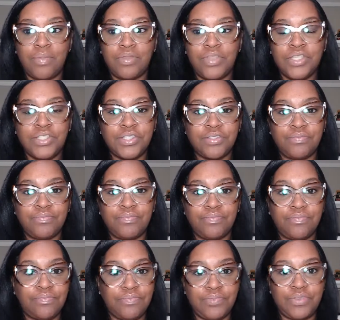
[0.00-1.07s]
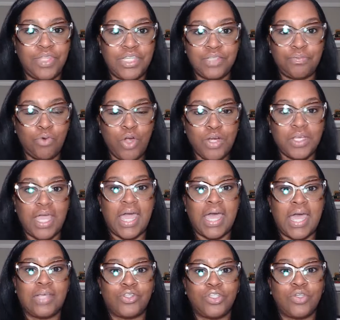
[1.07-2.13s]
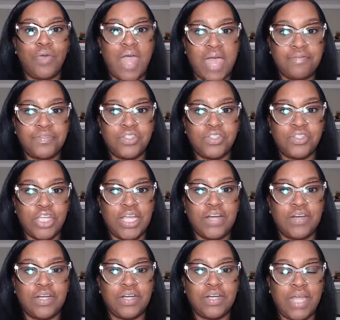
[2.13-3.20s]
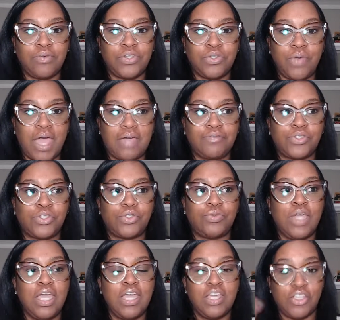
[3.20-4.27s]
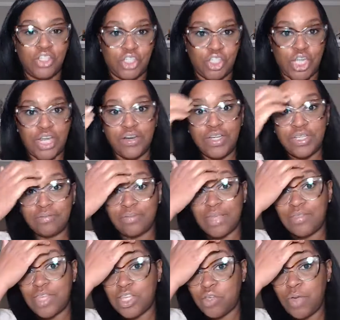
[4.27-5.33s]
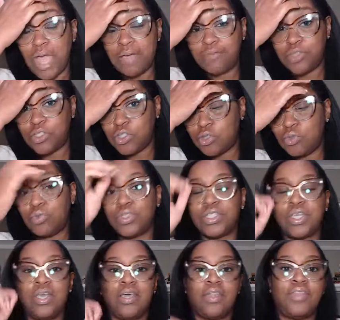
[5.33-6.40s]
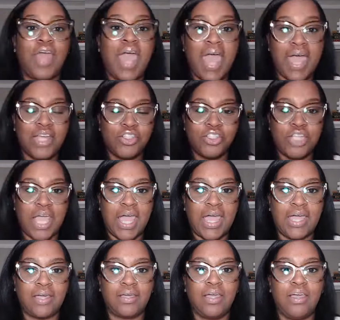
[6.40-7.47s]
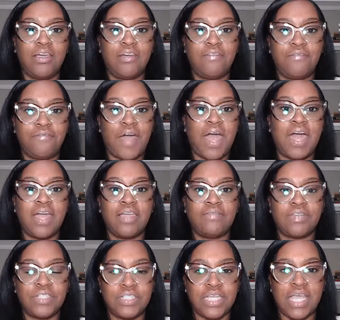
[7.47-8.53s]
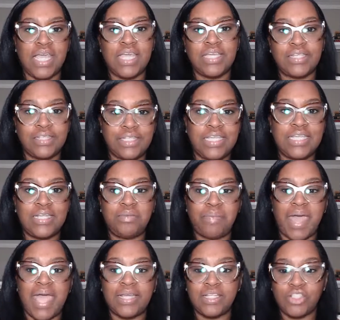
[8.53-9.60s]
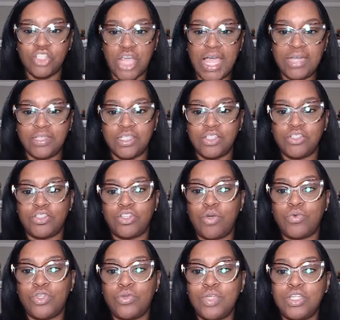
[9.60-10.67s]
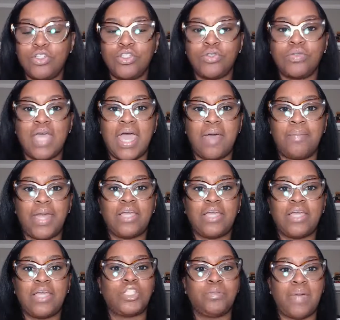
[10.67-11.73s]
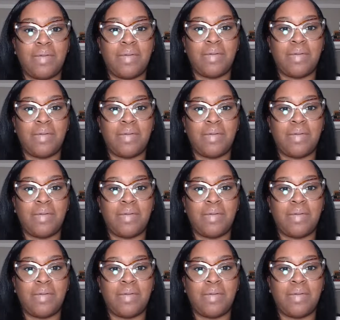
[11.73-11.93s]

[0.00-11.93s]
this broadcast. So you have to share it out. You have to share it, and then you have to use the hashtag 5-day lead magnet challenge. So you can do that by going to my